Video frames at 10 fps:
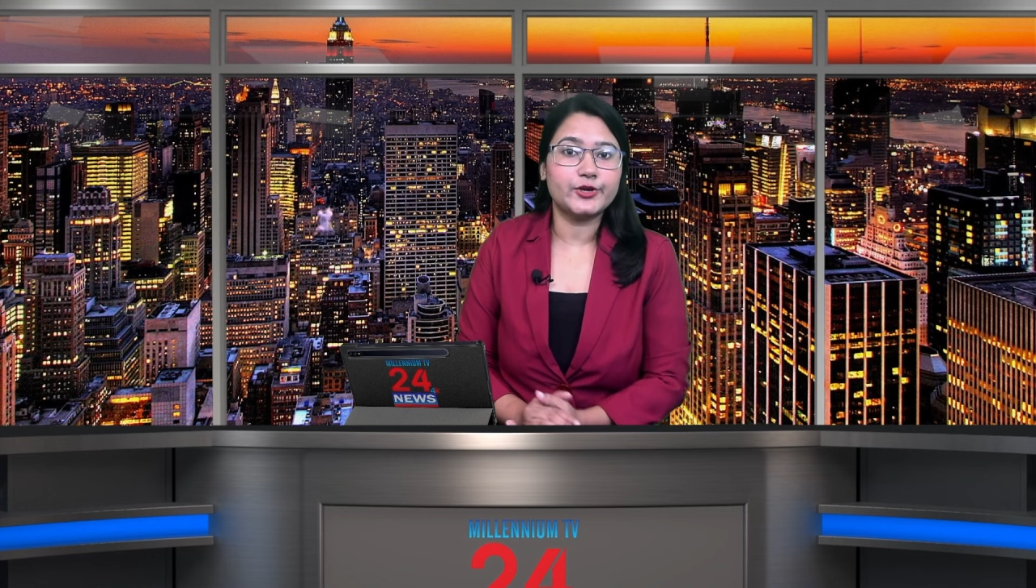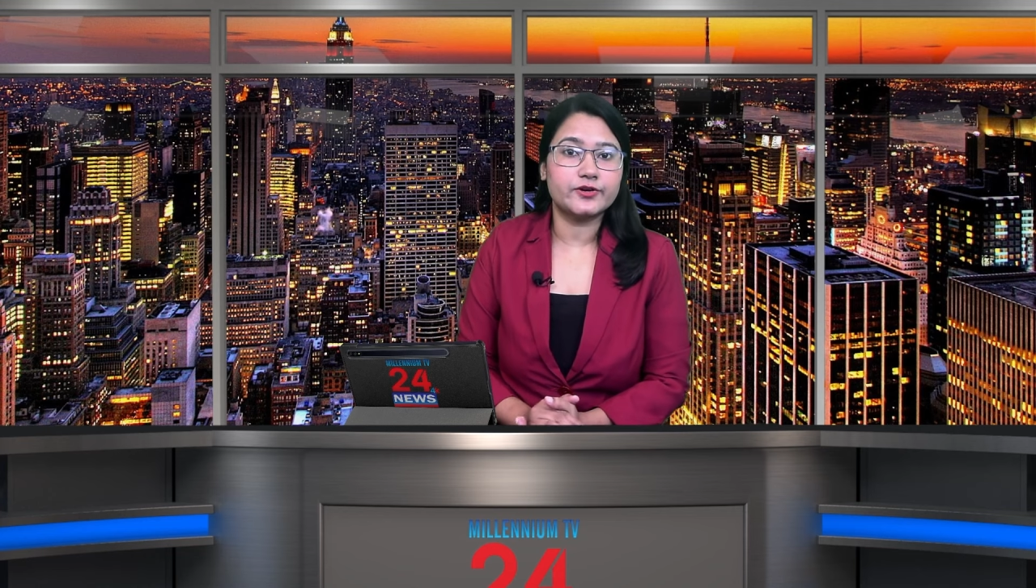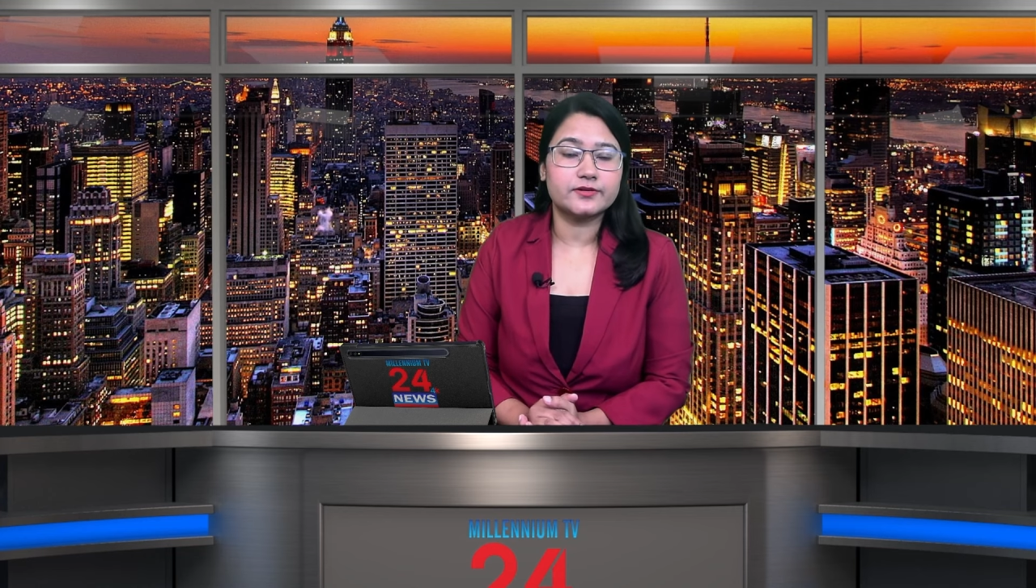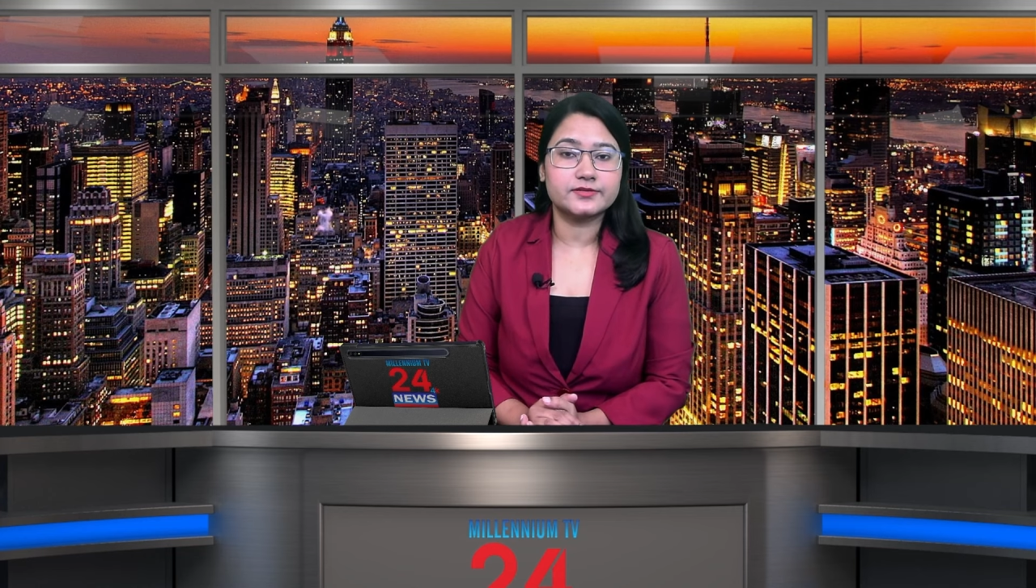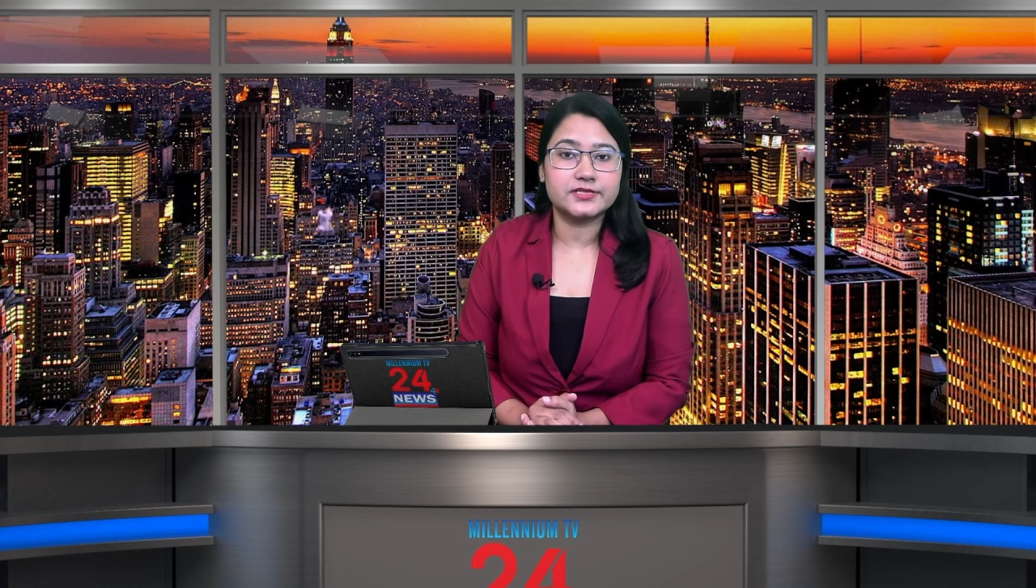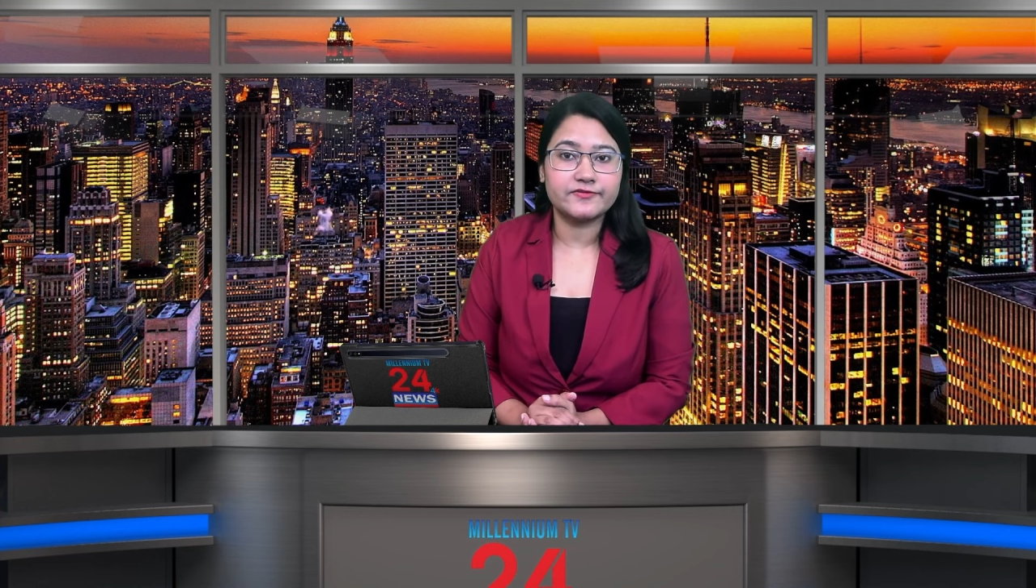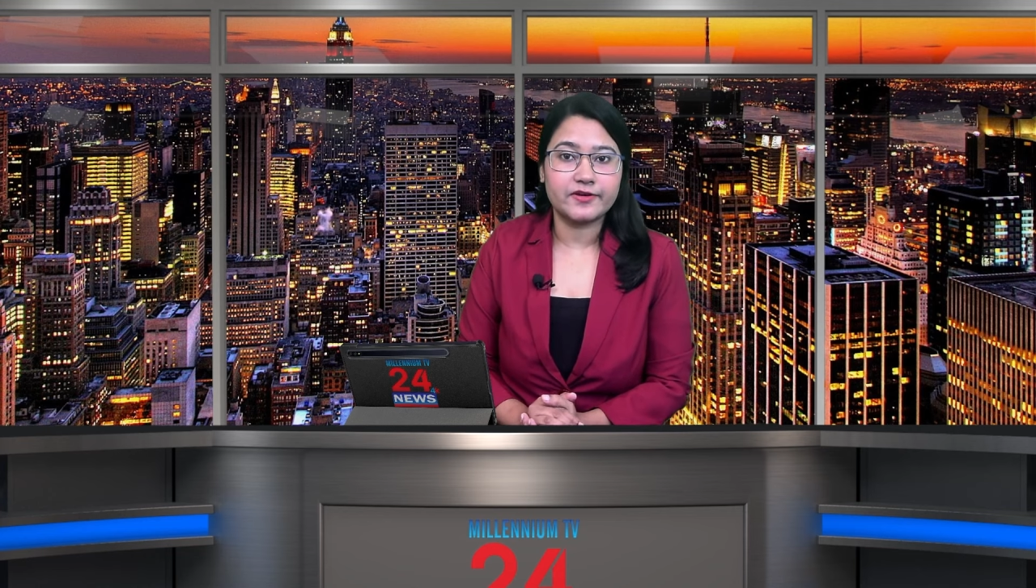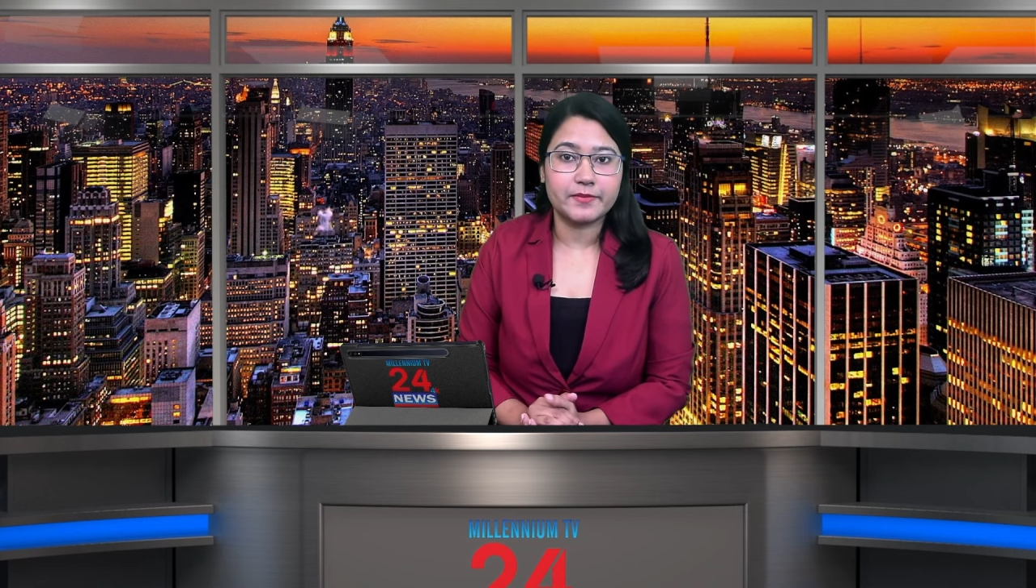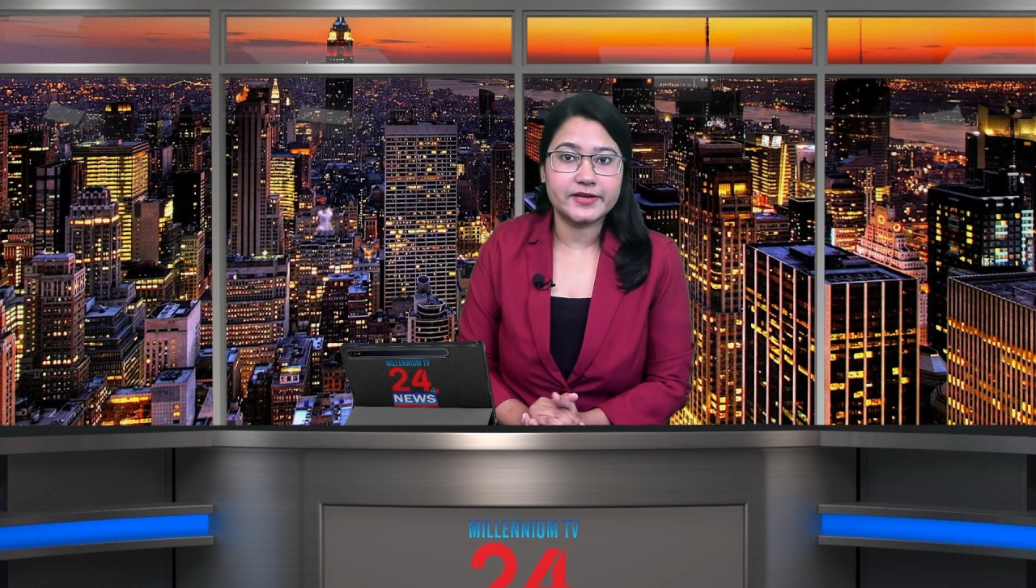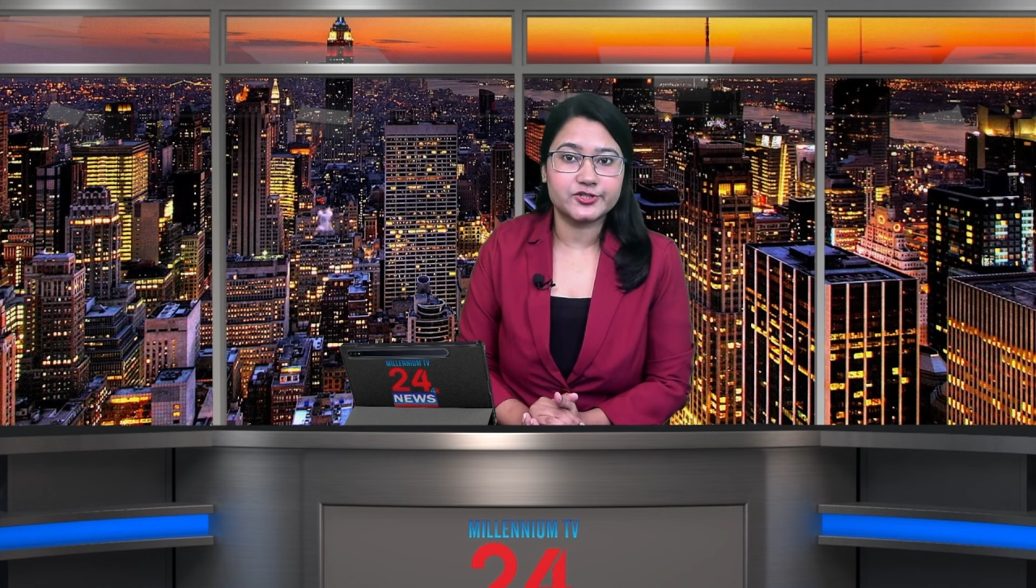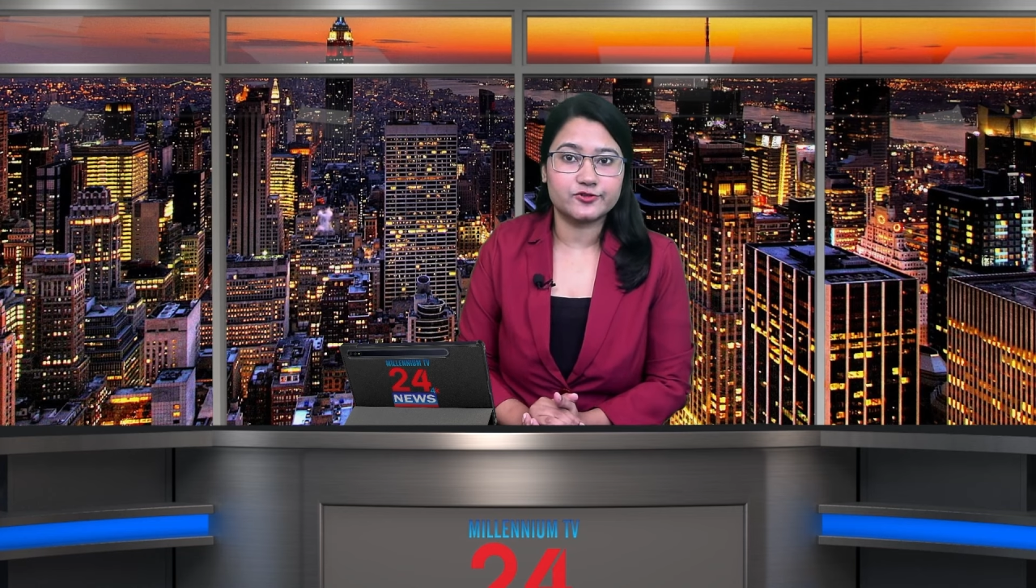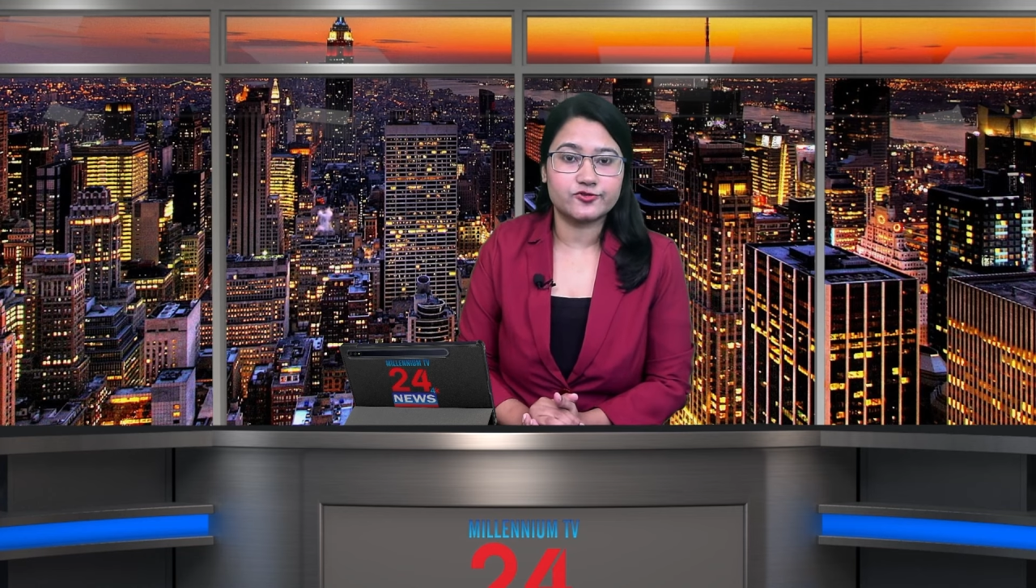York defamation